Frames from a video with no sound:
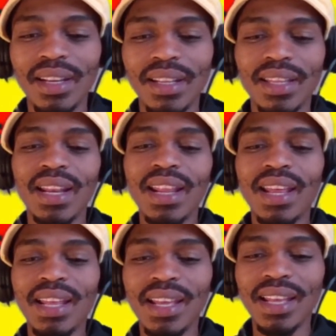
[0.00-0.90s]

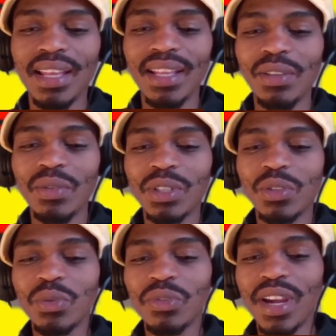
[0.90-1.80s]
it was
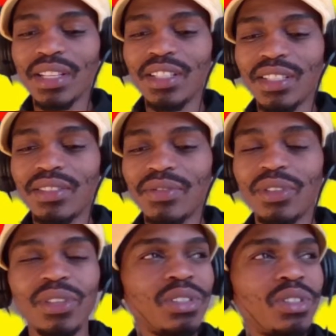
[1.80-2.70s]
to fight
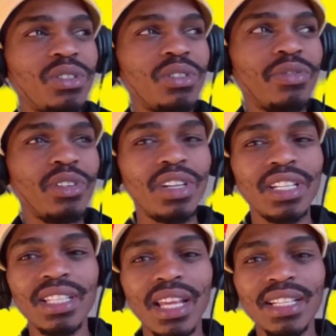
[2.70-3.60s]
for
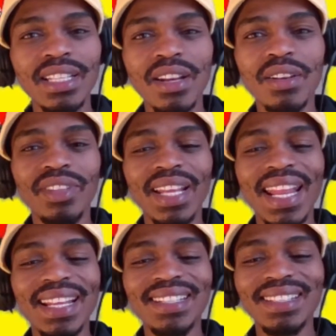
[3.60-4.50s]
the return of the
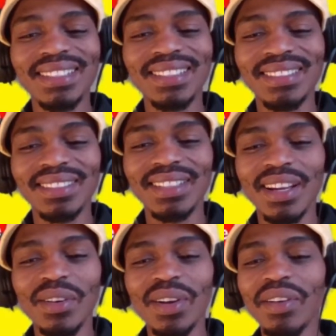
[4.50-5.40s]
land.
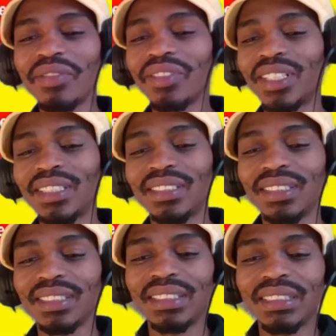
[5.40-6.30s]
However,
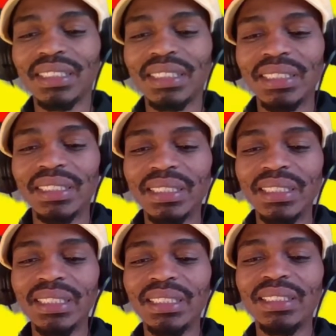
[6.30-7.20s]

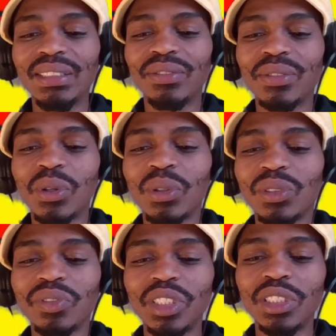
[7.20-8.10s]
it
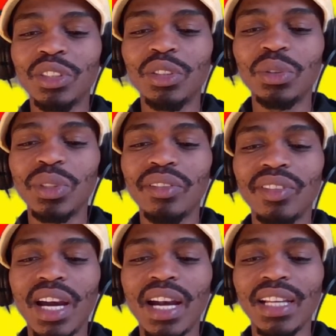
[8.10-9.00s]
evolved into a
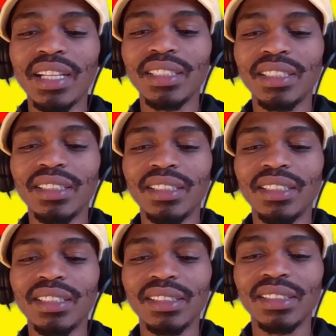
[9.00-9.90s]
vehicle
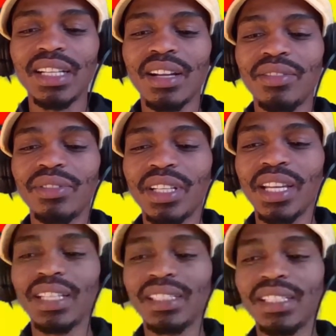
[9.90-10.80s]
that
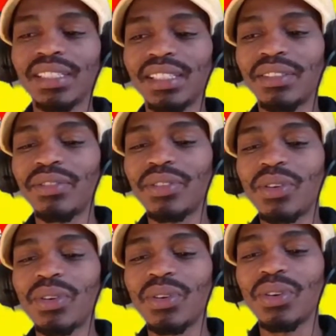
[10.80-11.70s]
advocated
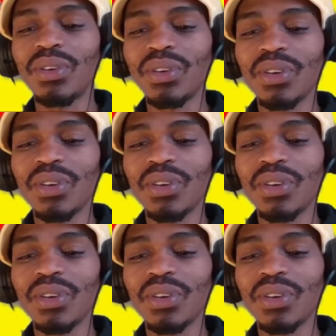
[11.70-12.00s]
for